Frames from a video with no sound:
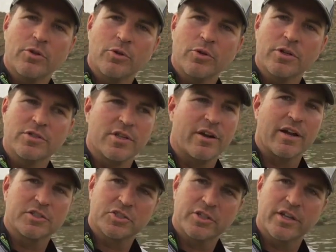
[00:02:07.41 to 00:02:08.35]
lures that are
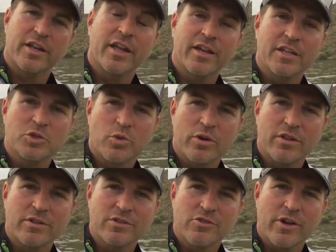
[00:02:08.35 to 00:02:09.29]
actually going to hit each one of
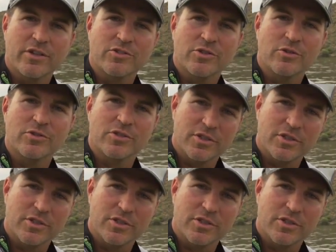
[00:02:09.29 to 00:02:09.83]
the strike zones